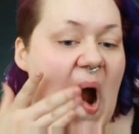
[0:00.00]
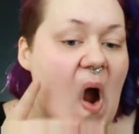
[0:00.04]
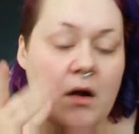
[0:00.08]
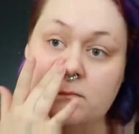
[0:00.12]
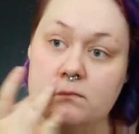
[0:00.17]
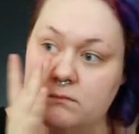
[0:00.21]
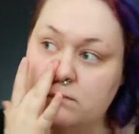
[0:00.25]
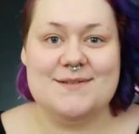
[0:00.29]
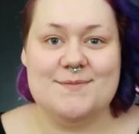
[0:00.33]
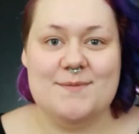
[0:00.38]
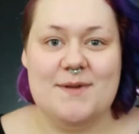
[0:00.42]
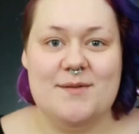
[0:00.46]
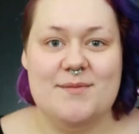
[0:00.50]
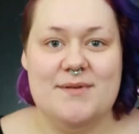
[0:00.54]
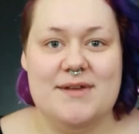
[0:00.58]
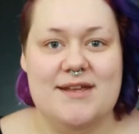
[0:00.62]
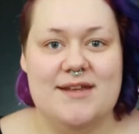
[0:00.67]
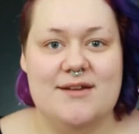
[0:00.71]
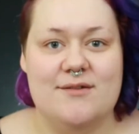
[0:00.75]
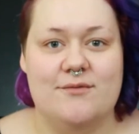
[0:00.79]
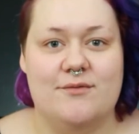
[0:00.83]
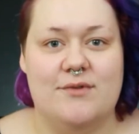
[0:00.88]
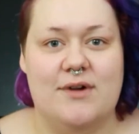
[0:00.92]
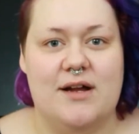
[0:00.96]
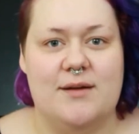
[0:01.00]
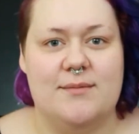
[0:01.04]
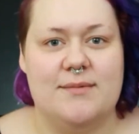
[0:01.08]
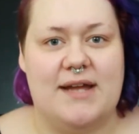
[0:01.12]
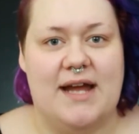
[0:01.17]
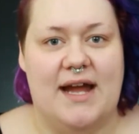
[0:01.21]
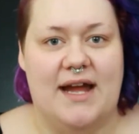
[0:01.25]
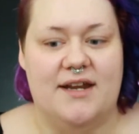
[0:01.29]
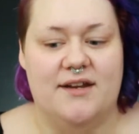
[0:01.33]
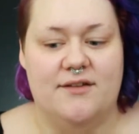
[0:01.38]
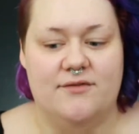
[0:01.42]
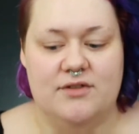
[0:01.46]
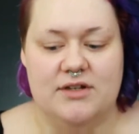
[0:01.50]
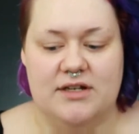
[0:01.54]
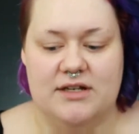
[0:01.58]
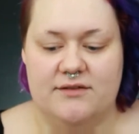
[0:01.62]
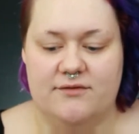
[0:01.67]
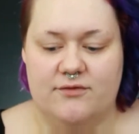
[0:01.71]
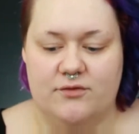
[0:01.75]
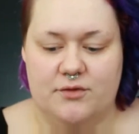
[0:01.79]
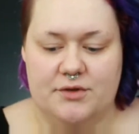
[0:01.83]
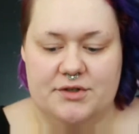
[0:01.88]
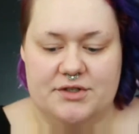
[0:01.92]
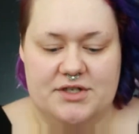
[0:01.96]
This may be what I'm kind of looking
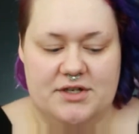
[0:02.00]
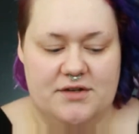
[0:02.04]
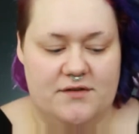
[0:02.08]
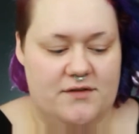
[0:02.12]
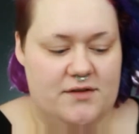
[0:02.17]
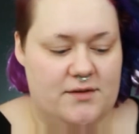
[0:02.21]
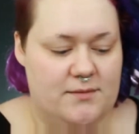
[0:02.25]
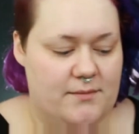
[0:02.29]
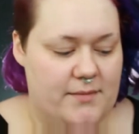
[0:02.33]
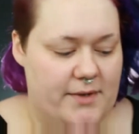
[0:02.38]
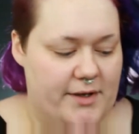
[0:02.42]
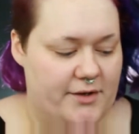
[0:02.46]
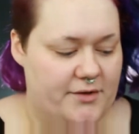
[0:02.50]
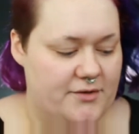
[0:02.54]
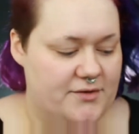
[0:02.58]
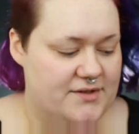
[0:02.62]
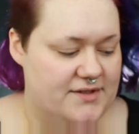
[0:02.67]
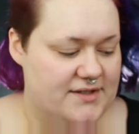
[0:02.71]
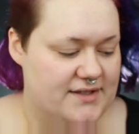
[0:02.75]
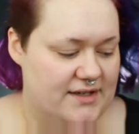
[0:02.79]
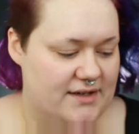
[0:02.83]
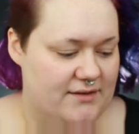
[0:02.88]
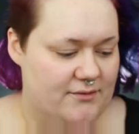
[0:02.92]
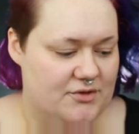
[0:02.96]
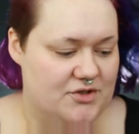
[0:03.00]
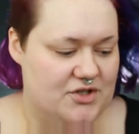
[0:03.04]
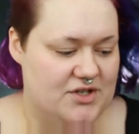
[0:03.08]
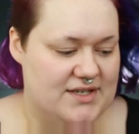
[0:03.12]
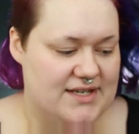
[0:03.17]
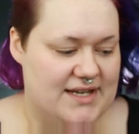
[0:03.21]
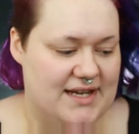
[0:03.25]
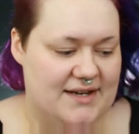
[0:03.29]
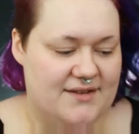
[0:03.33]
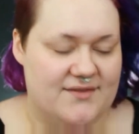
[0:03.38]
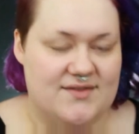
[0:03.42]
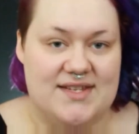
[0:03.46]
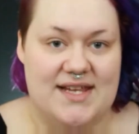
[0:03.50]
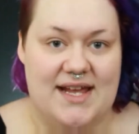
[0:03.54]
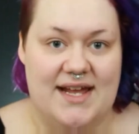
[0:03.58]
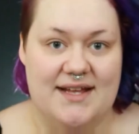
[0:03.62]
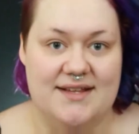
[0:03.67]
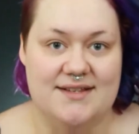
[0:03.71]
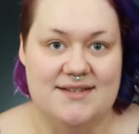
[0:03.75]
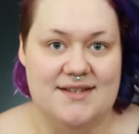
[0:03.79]
forward to the most, which is kind of sad